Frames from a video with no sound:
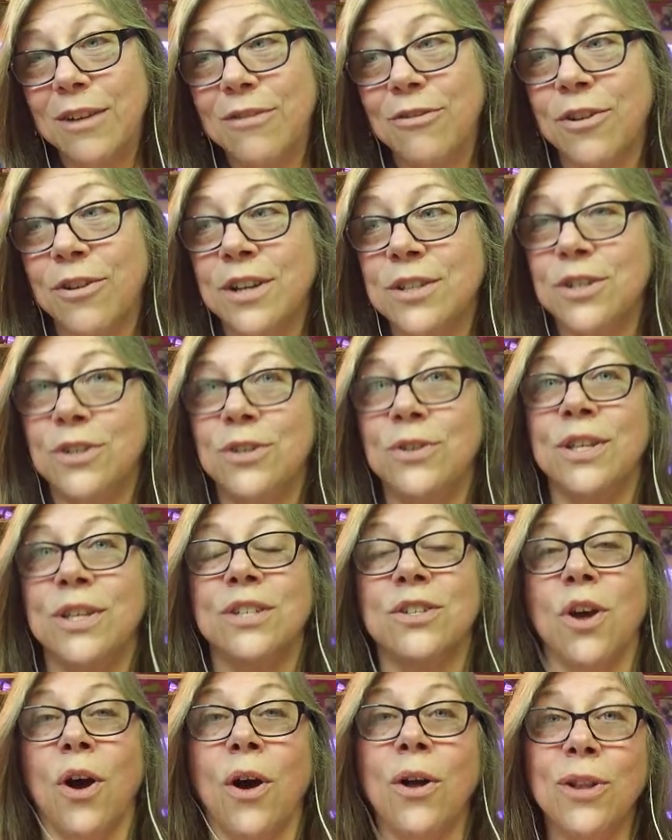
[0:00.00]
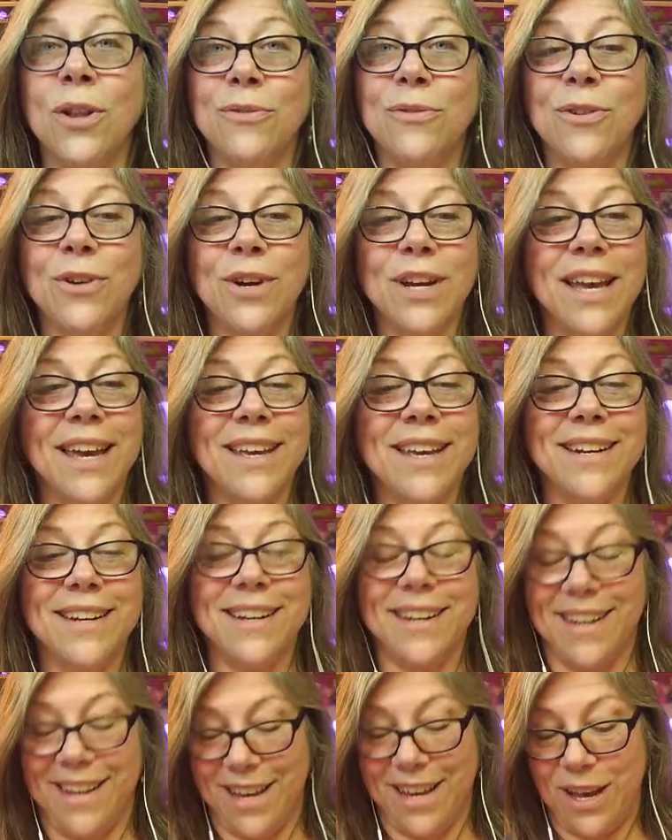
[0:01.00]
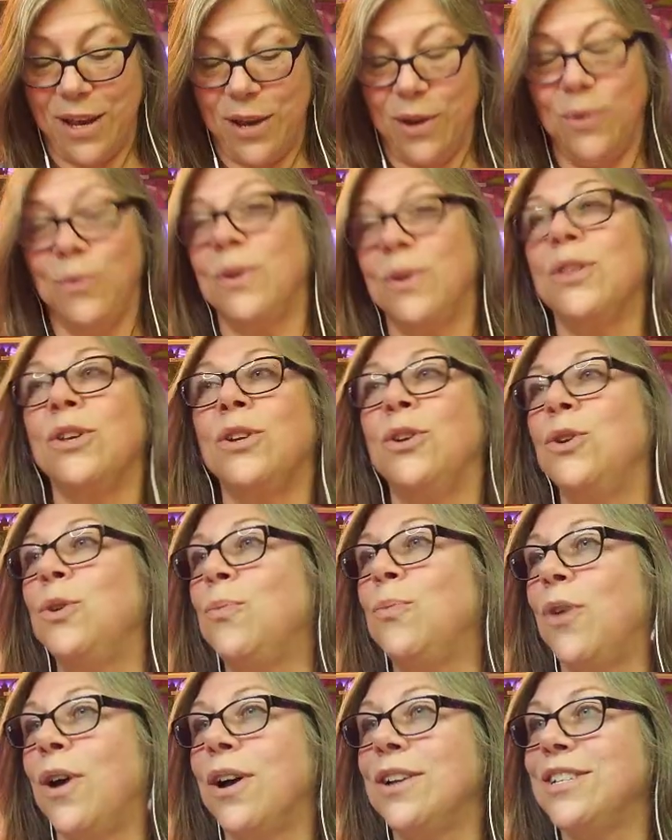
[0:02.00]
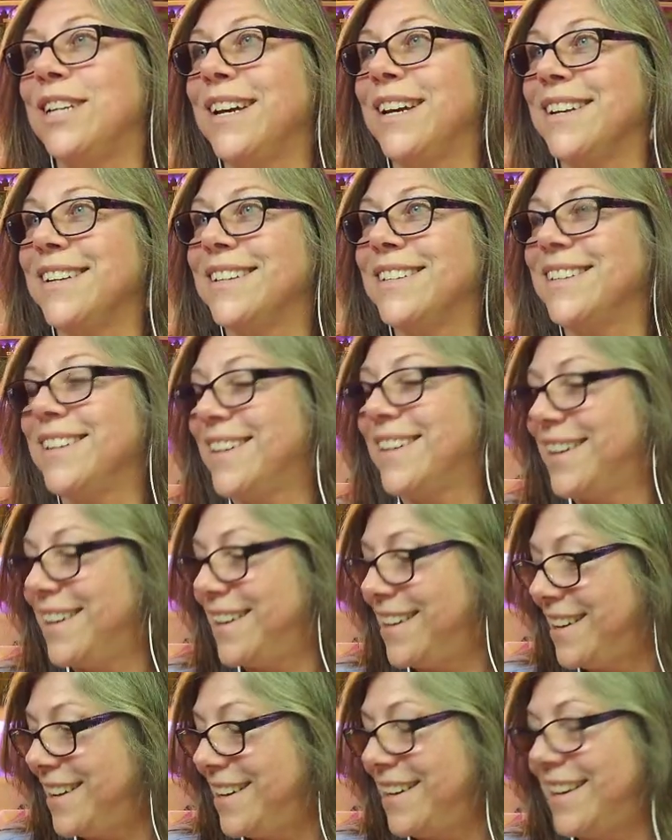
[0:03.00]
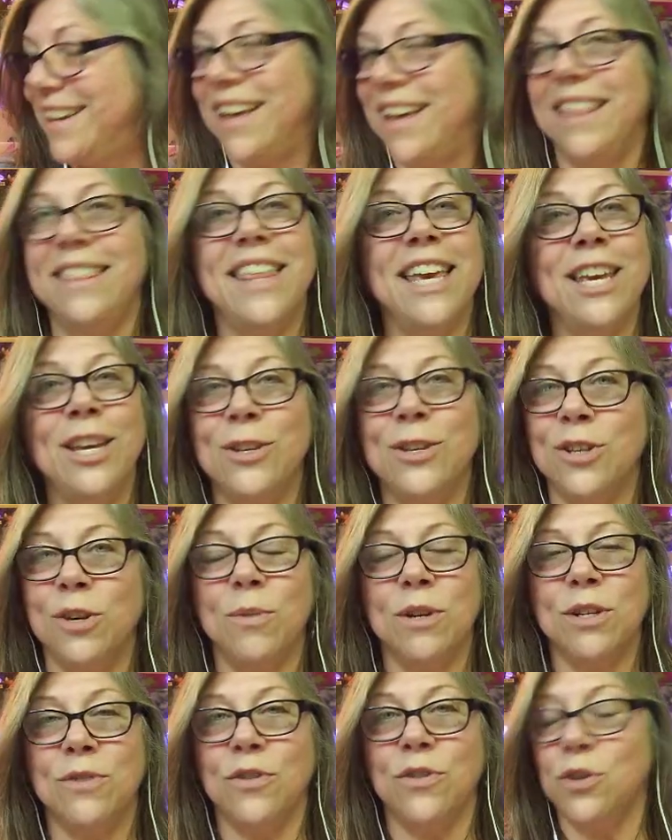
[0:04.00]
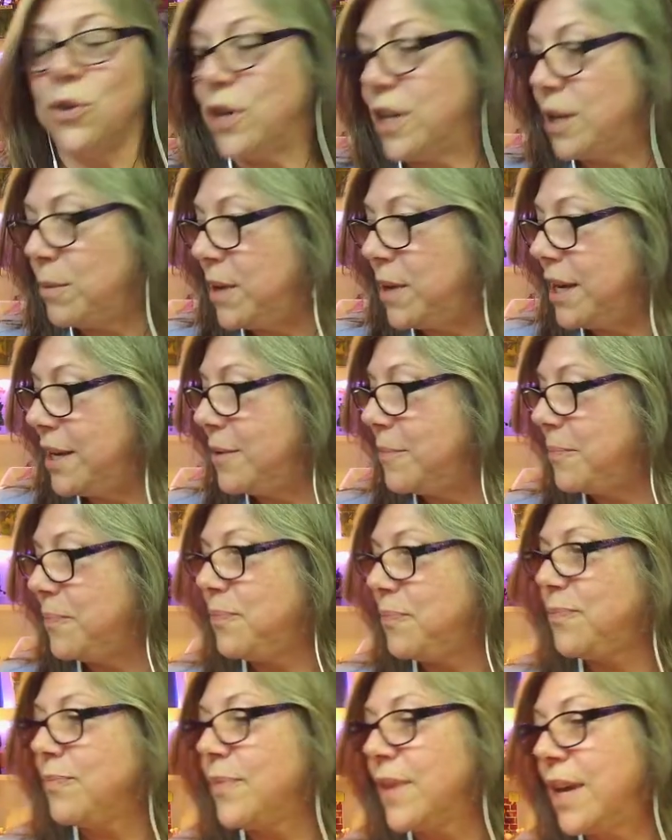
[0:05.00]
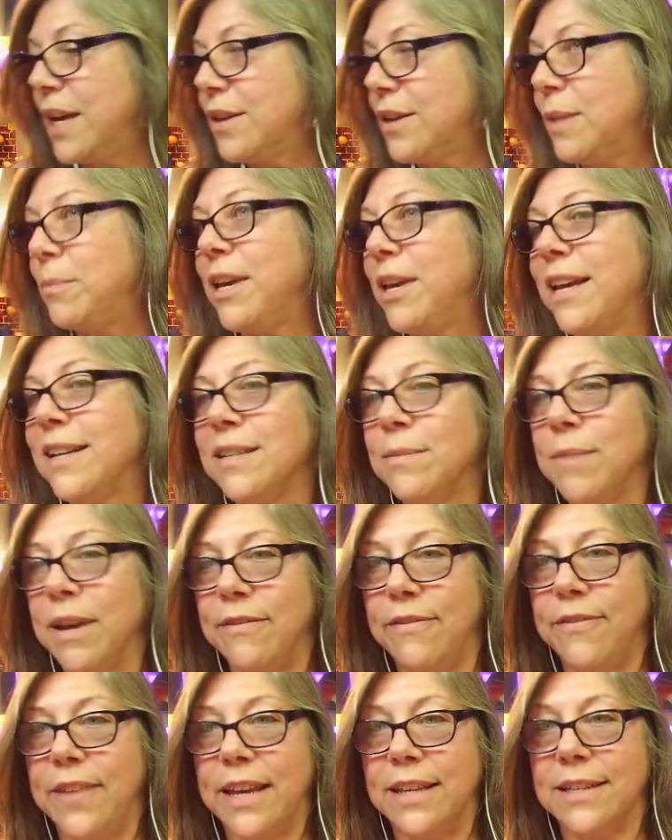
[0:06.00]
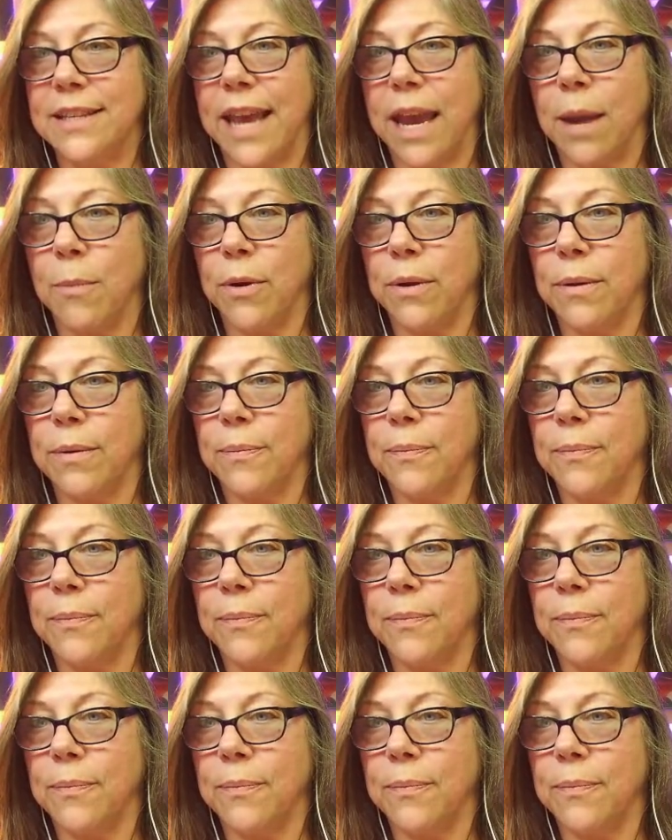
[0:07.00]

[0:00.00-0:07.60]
for us to do this all over again with a new project. Thank you so much for joining me. Here, let me get to my face camera.